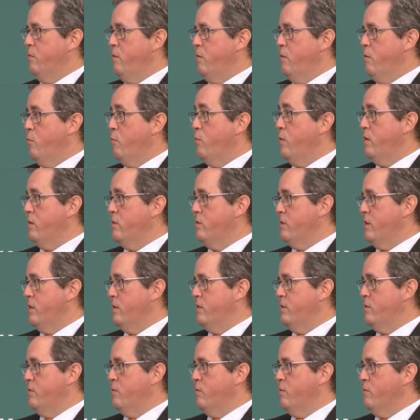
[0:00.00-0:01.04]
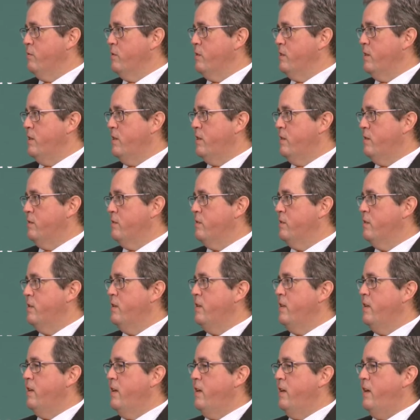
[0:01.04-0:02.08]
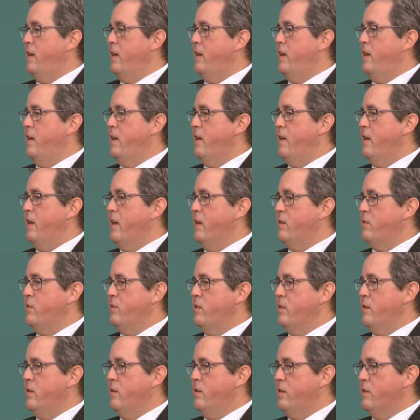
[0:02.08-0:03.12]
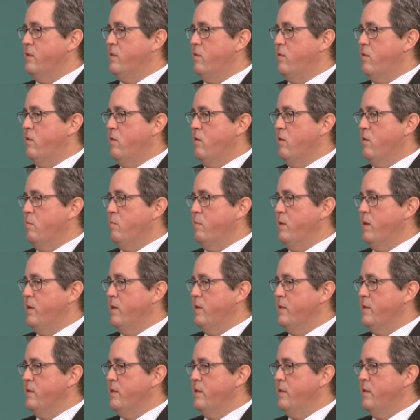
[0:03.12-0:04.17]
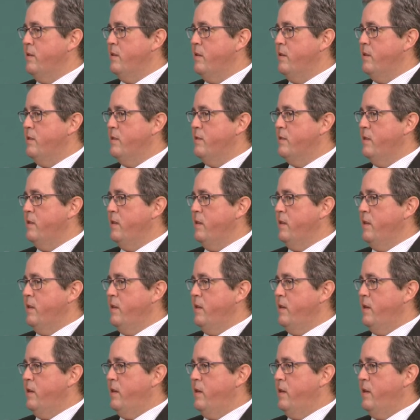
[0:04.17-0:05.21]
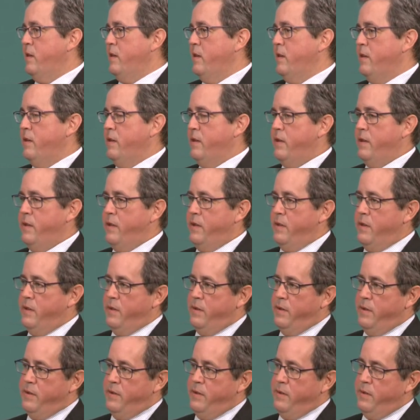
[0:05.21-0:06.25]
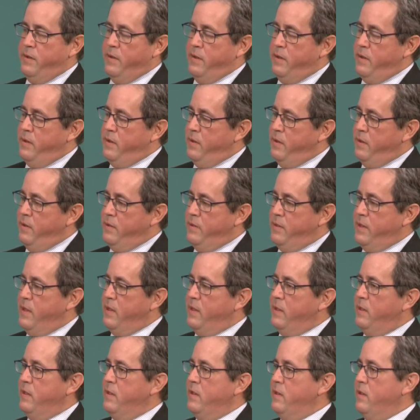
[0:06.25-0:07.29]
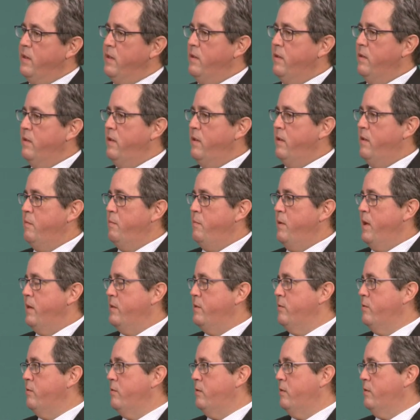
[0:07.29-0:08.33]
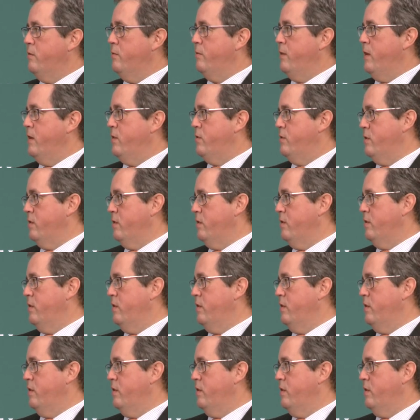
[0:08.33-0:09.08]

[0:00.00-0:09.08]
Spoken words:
or re-injecting your own cells actually cause harm because they cause a deadly bacterial infection